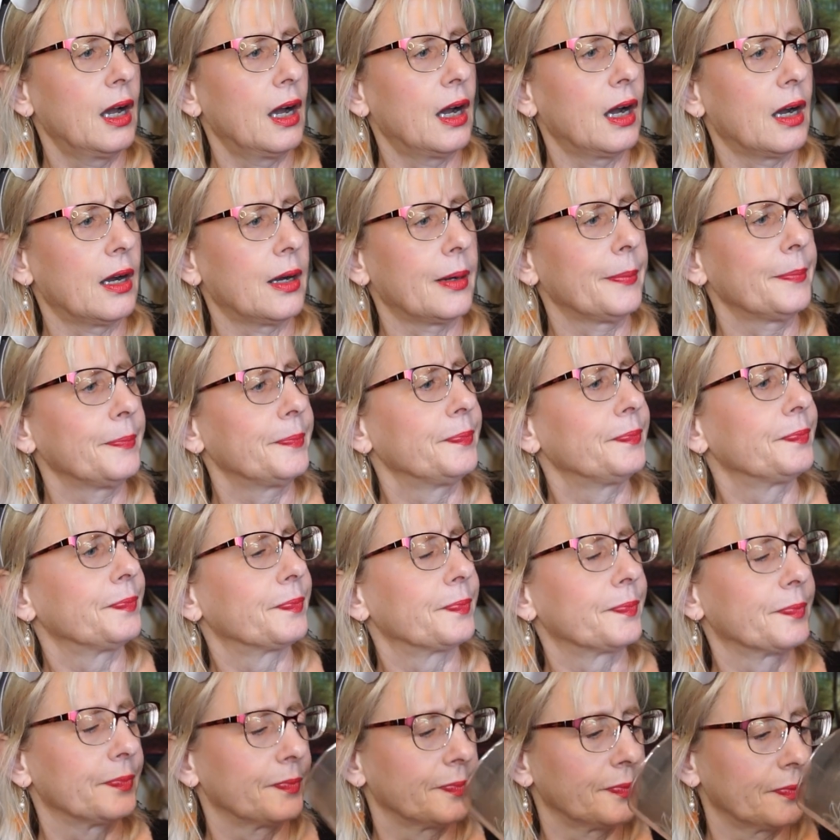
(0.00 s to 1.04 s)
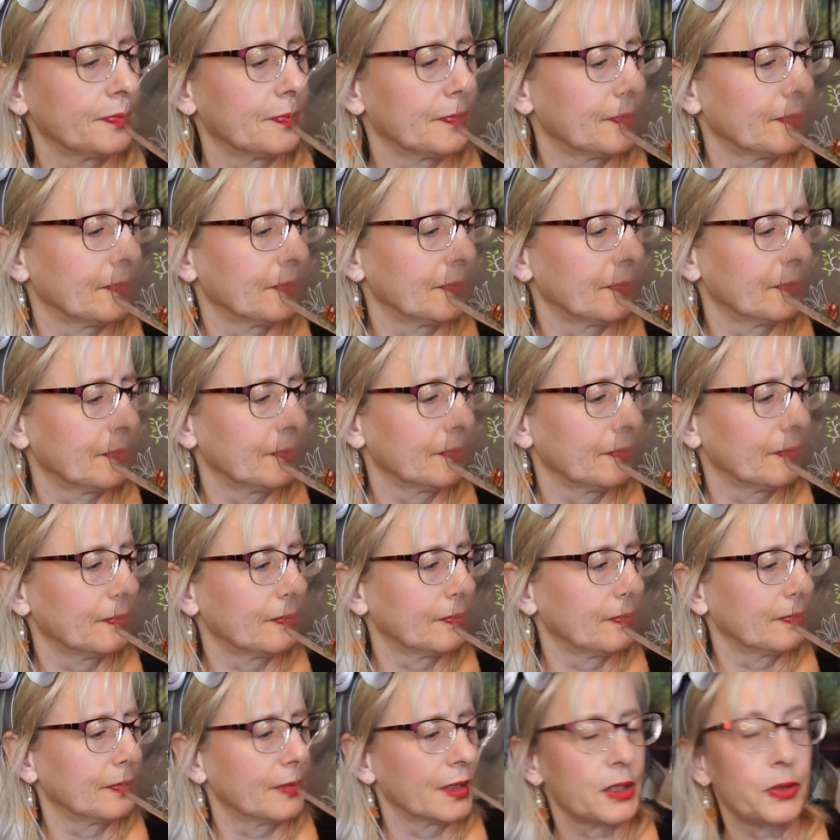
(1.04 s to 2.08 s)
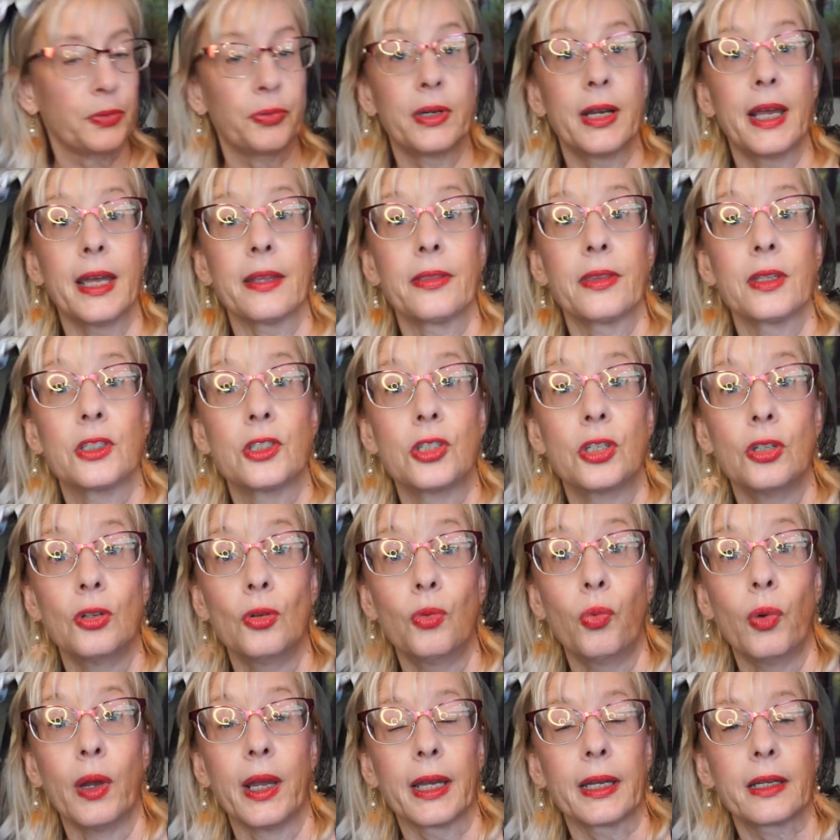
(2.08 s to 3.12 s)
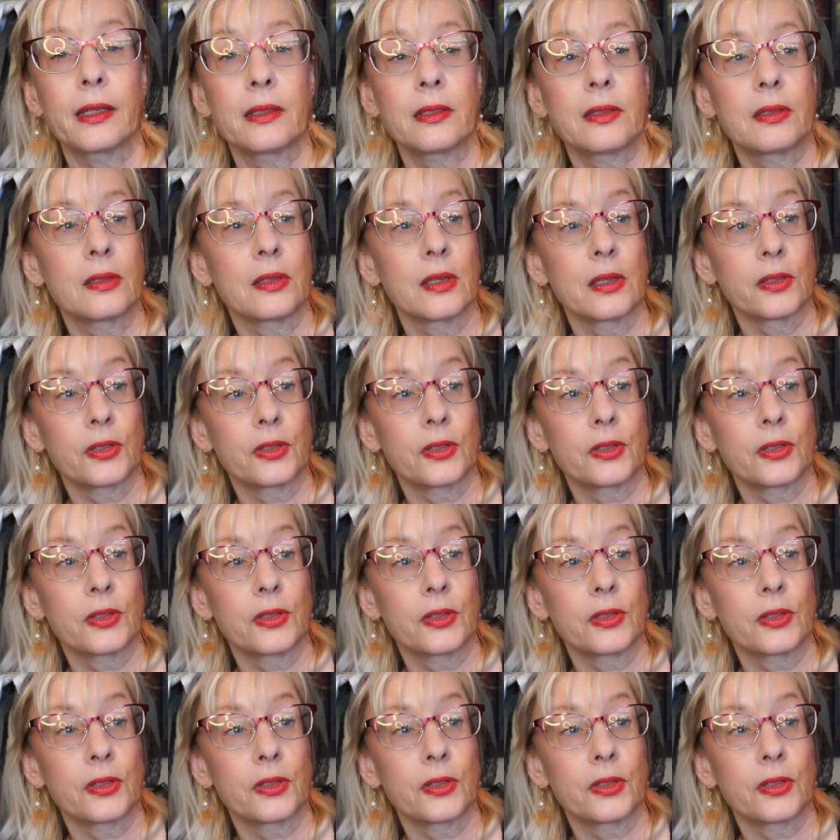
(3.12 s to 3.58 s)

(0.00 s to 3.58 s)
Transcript: Um, this one had the two wicks,